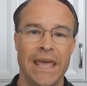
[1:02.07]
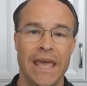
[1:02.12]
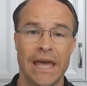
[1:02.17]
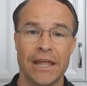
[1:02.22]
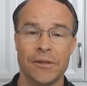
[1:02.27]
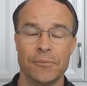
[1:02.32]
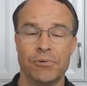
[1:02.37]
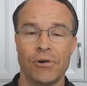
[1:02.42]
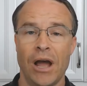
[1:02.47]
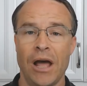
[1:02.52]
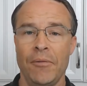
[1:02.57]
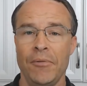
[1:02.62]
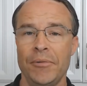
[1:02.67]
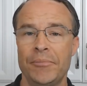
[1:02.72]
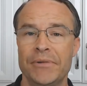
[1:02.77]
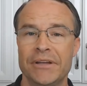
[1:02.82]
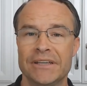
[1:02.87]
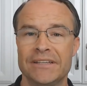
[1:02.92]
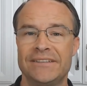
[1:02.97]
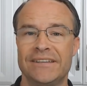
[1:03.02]
And the
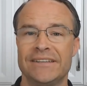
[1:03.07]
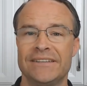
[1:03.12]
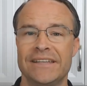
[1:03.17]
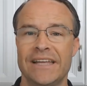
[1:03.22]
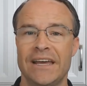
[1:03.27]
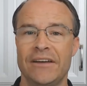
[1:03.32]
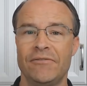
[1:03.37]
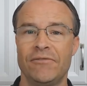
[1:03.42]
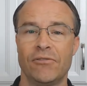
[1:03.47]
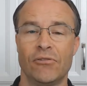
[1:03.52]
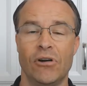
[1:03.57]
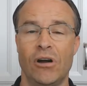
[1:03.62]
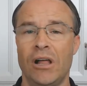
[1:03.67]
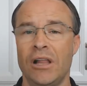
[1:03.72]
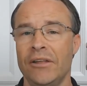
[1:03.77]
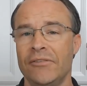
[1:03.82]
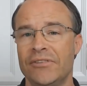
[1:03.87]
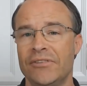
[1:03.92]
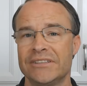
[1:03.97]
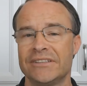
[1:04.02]
problem is that for
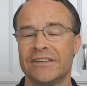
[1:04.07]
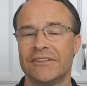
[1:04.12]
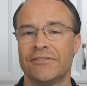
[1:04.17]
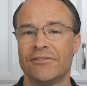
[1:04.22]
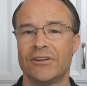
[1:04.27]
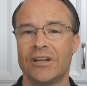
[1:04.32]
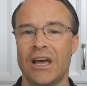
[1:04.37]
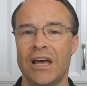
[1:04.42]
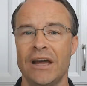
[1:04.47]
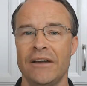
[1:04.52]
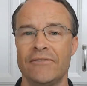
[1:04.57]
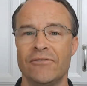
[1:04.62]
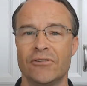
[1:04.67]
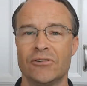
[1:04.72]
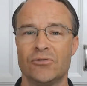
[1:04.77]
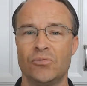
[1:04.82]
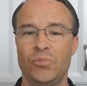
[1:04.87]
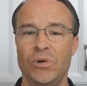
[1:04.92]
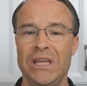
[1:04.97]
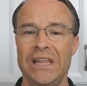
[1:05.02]
all of as
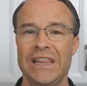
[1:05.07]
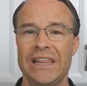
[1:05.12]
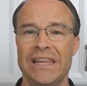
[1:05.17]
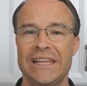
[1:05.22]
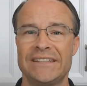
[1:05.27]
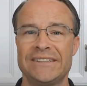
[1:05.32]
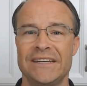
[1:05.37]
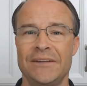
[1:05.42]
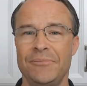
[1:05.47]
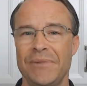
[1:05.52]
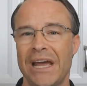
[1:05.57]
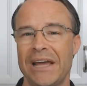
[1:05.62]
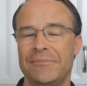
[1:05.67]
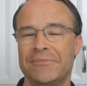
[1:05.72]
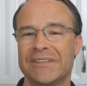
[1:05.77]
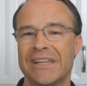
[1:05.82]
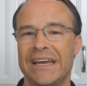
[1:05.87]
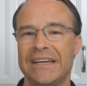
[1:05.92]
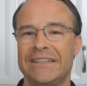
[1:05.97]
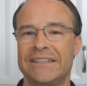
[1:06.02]
photographers, we
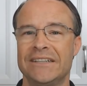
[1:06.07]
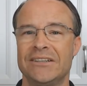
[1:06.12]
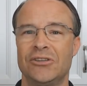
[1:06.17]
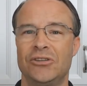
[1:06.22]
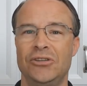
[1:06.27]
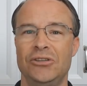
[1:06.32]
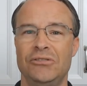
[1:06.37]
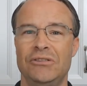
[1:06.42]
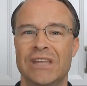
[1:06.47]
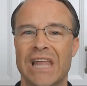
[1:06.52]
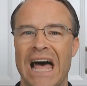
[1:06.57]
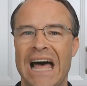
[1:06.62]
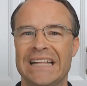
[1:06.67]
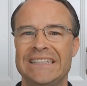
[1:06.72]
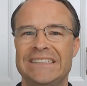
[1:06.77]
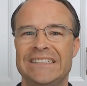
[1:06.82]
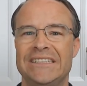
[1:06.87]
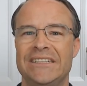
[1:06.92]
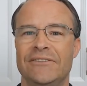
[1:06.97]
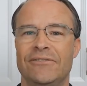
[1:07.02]
sometimes like to include
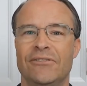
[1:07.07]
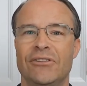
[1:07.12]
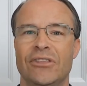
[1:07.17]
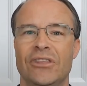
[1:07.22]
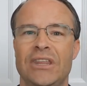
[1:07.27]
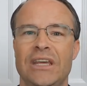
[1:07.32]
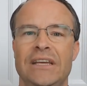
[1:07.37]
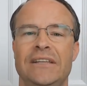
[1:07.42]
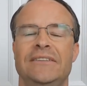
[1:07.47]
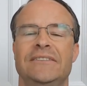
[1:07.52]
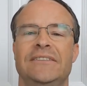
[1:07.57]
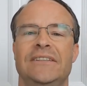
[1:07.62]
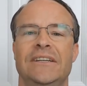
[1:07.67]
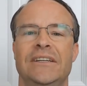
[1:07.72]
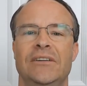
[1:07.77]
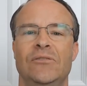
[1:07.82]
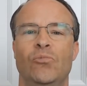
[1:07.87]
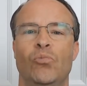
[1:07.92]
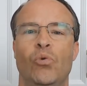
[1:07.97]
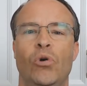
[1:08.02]
lots of different things
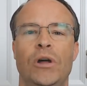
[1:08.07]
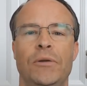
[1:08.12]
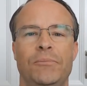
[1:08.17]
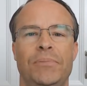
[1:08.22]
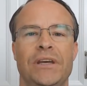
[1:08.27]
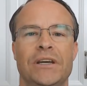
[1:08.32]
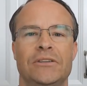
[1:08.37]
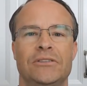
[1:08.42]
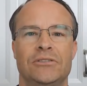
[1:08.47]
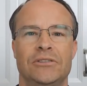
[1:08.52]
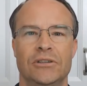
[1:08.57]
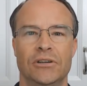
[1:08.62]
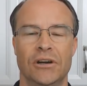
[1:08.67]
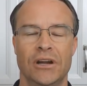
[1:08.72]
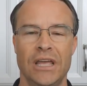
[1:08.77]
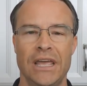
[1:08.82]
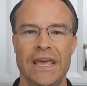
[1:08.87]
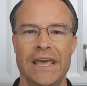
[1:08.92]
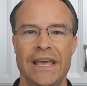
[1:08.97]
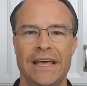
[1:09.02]
in one picture,
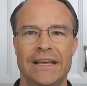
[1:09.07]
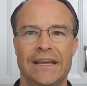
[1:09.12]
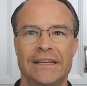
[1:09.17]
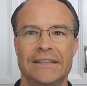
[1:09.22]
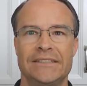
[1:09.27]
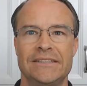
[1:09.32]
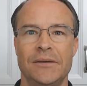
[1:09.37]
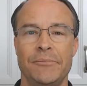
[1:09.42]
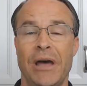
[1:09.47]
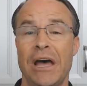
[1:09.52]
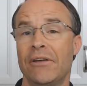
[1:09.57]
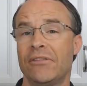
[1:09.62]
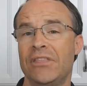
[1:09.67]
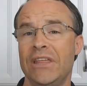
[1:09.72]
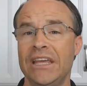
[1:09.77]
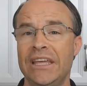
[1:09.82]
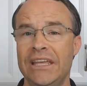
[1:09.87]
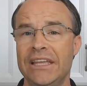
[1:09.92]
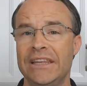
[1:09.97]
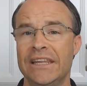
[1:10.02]
somehow
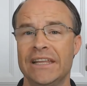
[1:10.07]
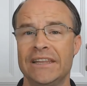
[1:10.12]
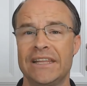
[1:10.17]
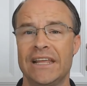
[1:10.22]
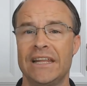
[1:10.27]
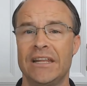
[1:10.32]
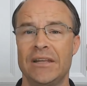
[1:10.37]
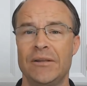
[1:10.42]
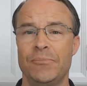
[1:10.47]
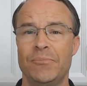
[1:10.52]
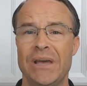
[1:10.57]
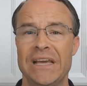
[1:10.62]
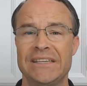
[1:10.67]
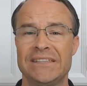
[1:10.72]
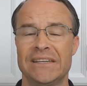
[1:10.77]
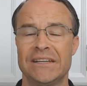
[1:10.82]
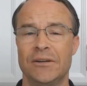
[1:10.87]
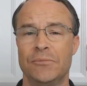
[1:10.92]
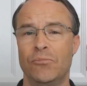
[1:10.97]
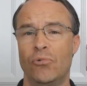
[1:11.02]
thinking that
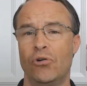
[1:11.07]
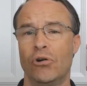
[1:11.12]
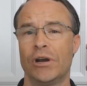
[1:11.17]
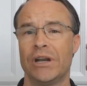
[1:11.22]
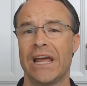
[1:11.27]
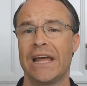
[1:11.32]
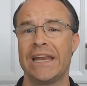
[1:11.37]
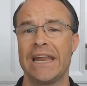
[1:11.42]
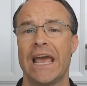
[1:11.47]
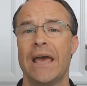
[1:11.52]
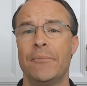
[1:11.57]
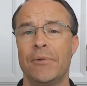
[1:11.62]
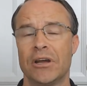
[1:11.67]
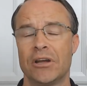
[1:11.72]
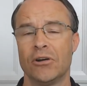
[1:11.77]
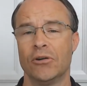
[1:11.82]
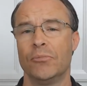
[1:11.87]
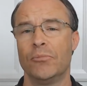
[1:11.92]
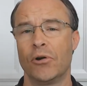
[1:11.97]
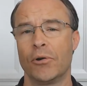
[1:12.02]
makes it a more
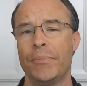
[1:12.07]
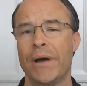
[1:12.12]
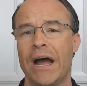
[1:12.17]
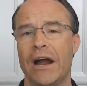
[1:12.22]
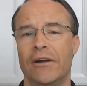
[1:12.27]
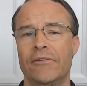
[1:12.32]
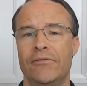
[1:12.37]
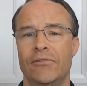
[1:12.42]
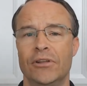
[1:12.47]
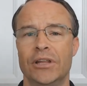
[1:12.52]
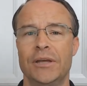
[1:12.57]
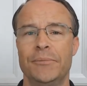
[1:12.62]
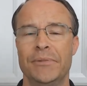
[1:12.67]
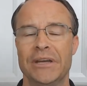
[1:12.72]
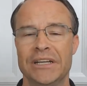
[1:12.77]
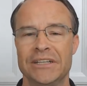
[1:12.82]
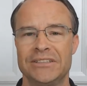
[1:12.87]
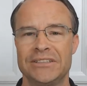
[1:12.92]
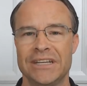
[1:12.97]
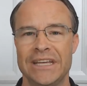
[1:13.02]
dynamic or more powerful
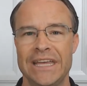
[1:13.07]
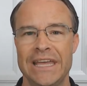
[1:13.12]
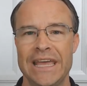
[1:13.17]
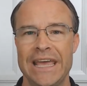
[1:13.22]
image.